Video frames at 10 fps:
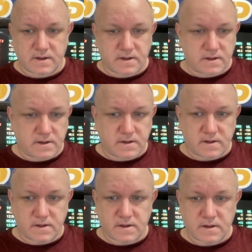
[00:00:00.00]

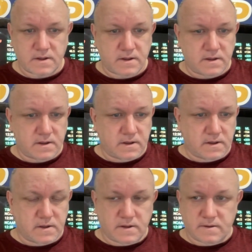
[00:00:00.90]

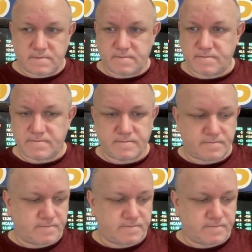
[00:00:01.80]
(silence)